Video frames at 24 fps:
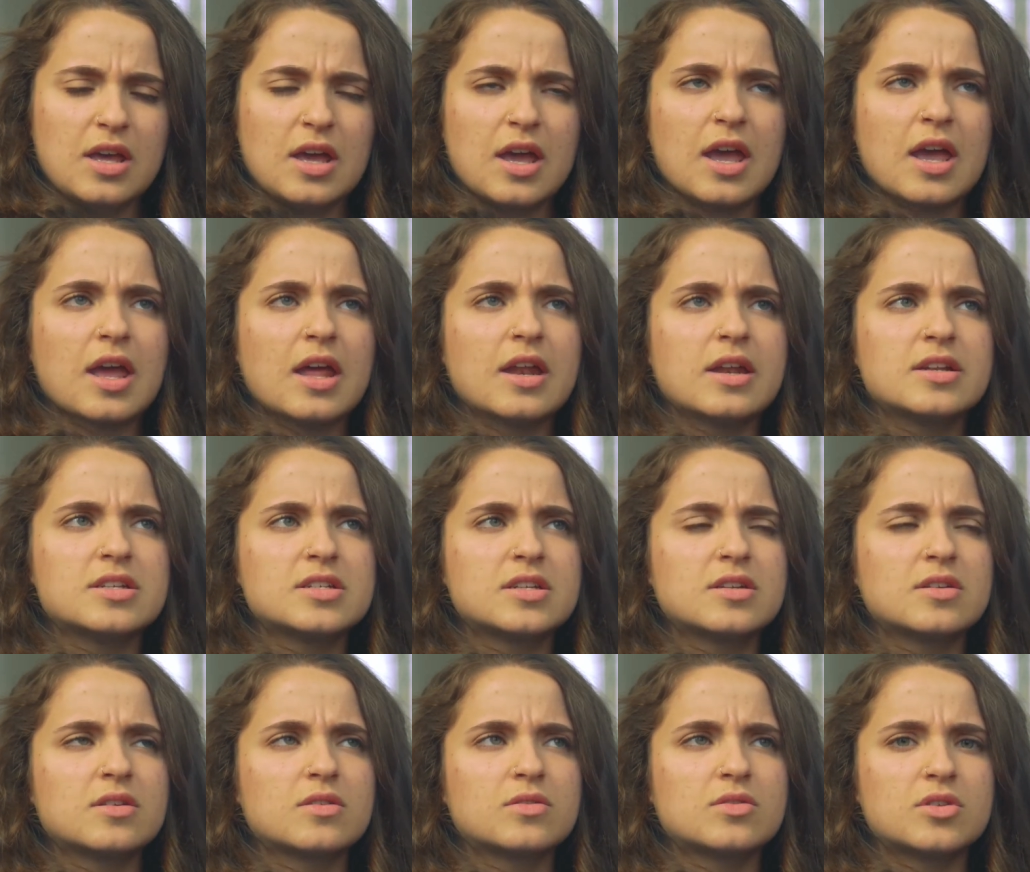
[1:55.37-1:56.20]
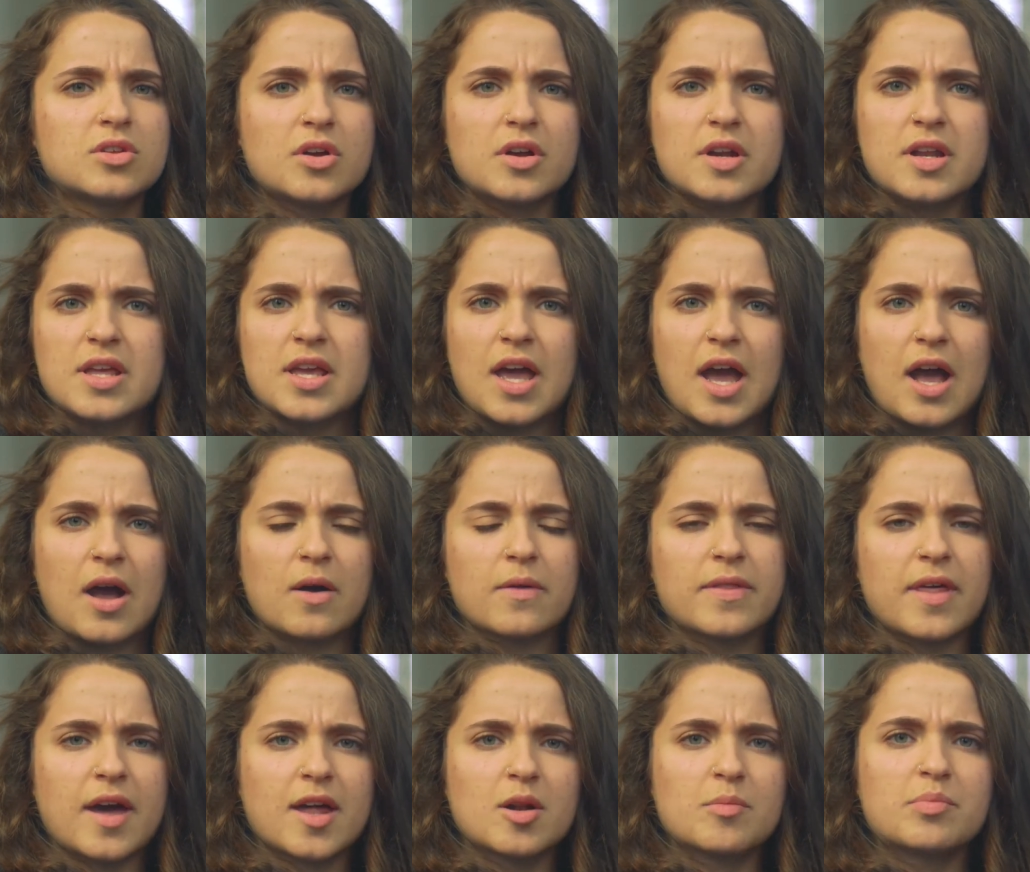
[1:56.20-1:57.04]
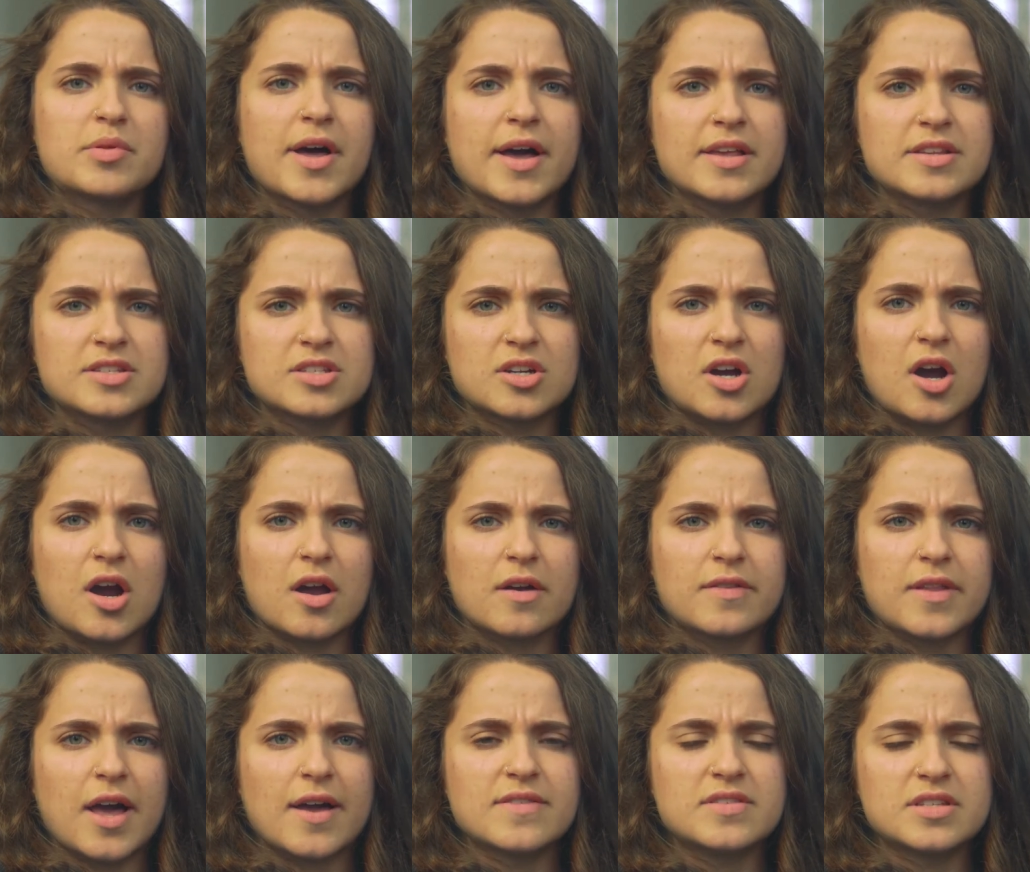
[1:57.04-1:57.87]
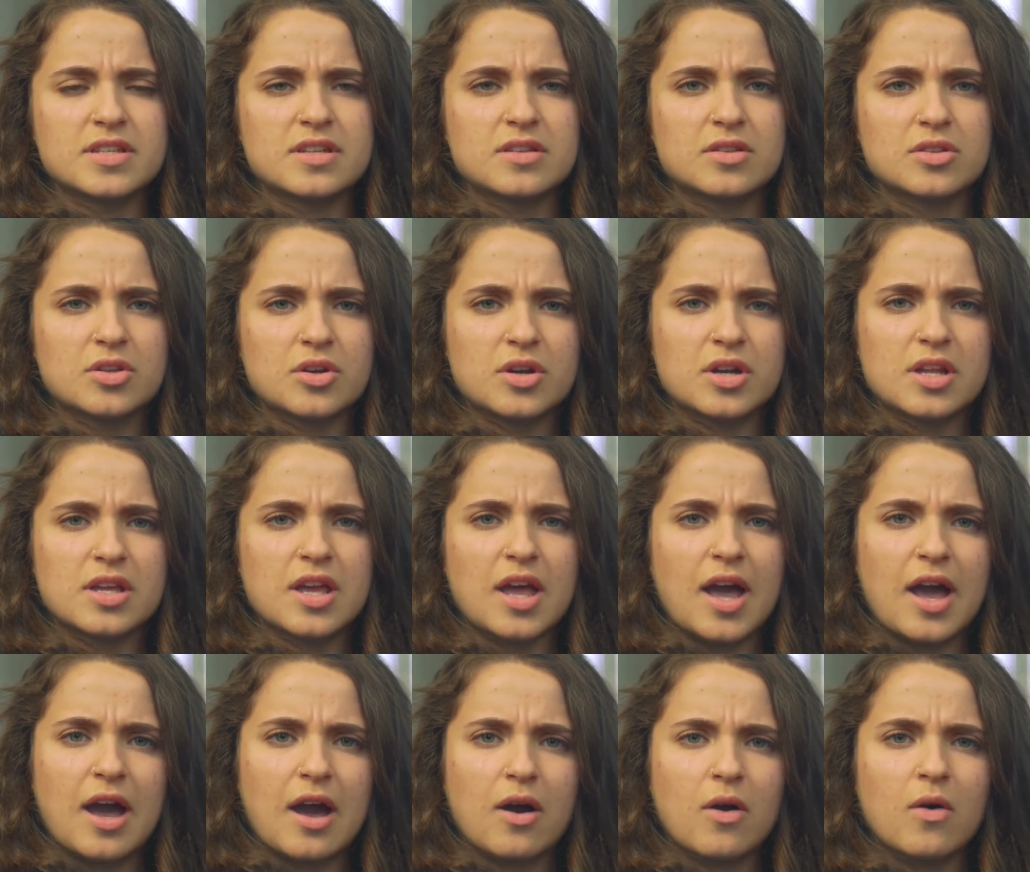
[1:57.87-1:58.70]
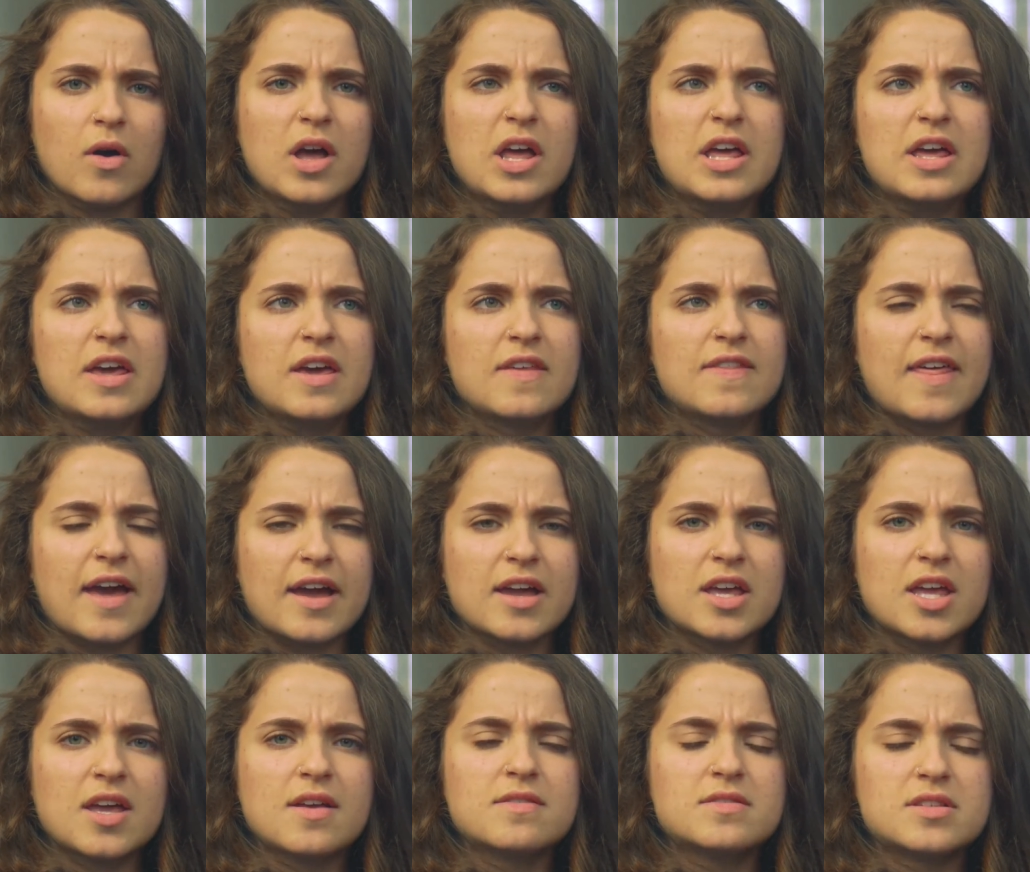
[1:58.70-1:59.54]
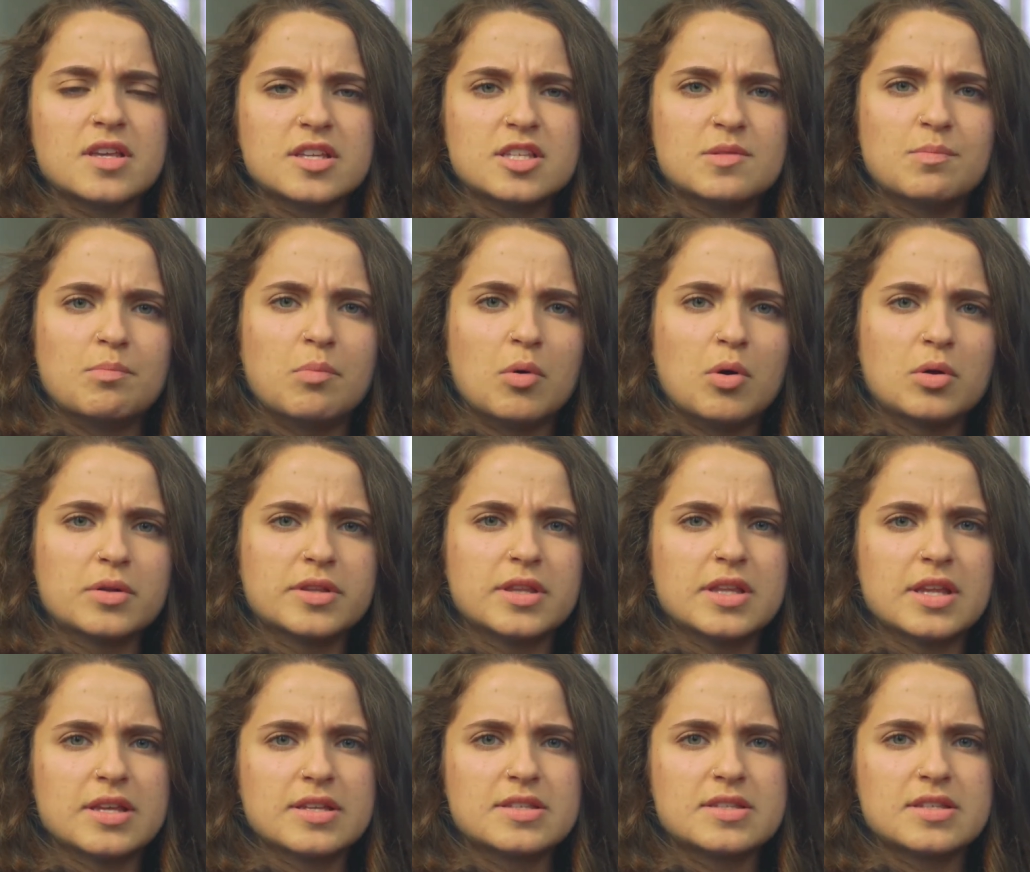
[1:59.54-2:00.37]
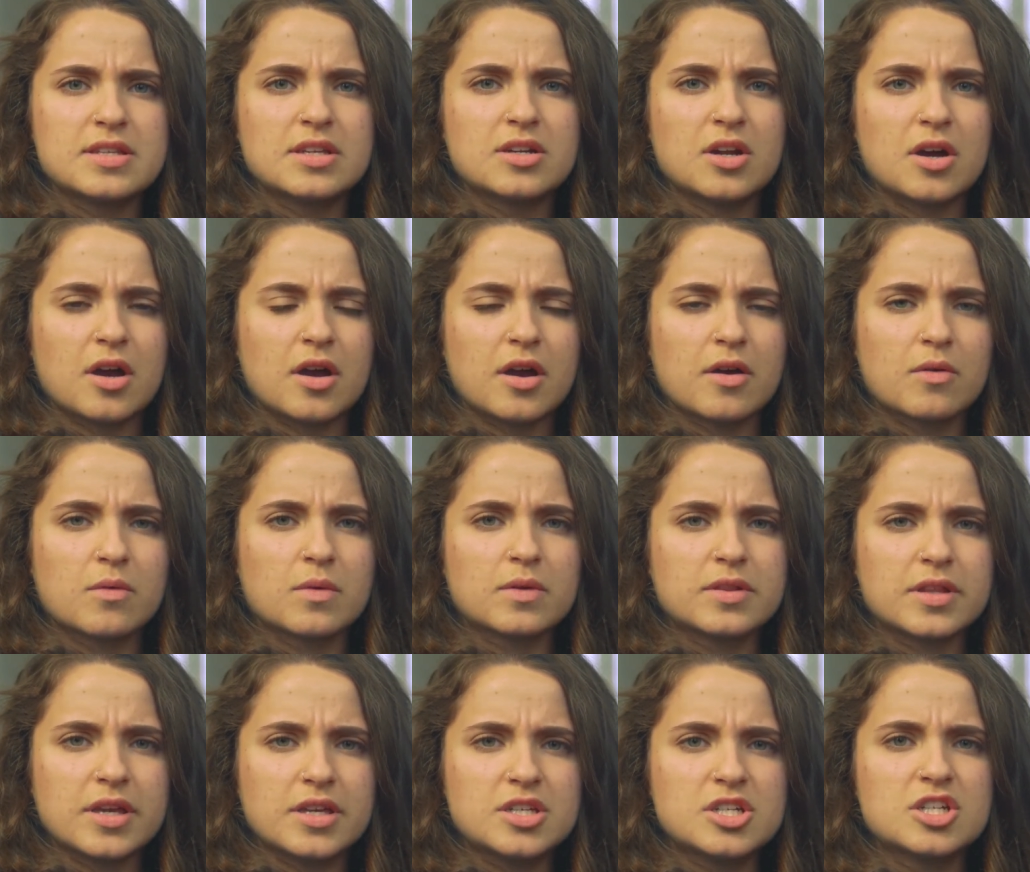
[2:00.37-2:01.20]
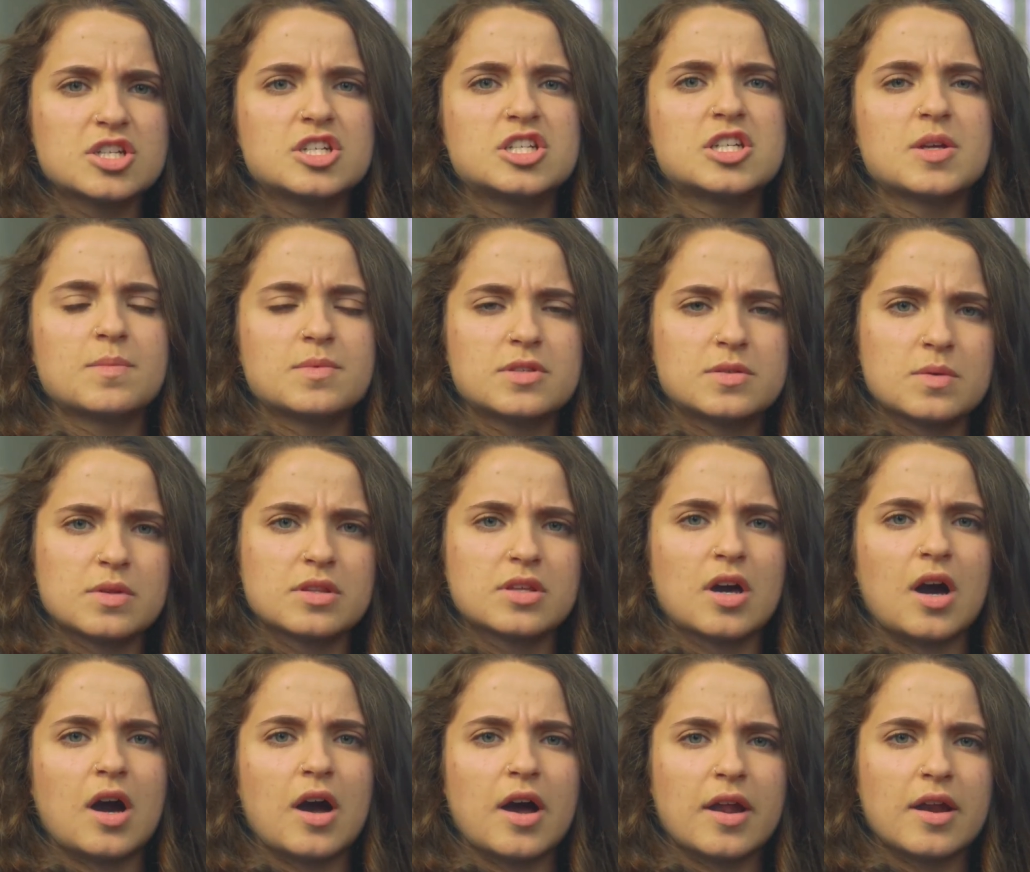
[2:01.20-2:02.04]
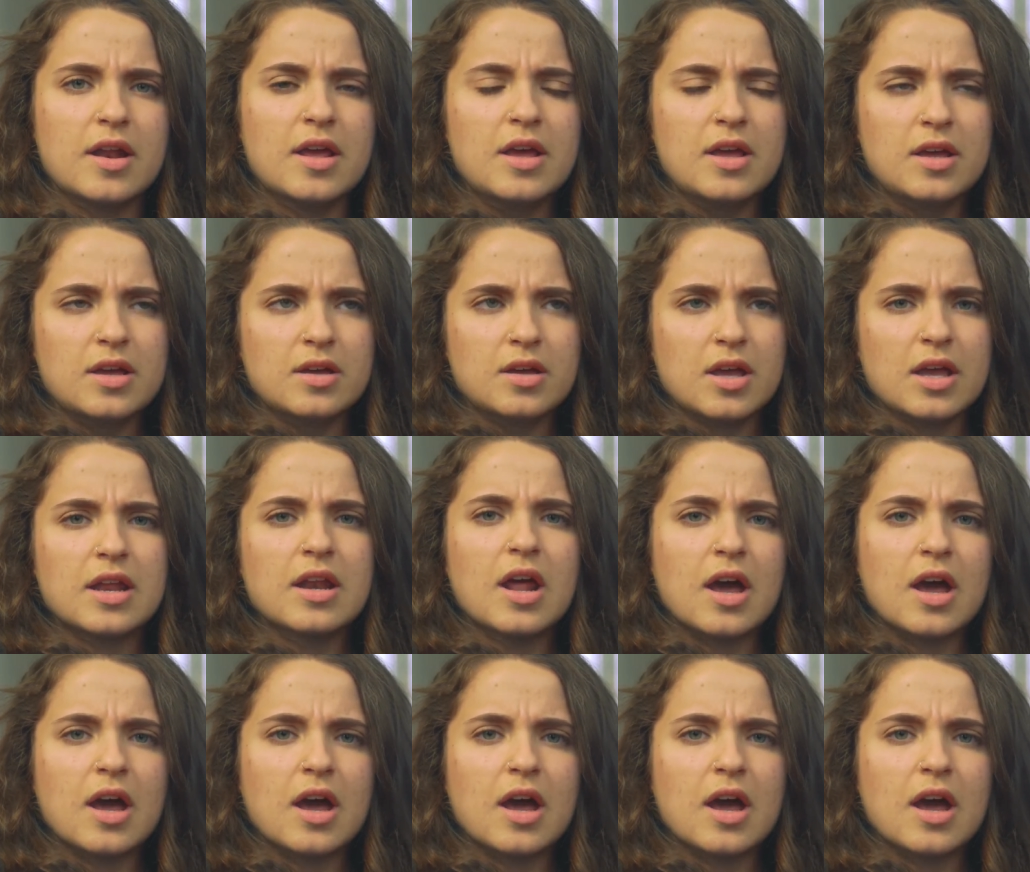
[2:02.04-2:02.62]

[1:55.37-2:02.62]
and learning how that applies to our lives, and learning how that gives us boldness in our relationships with God and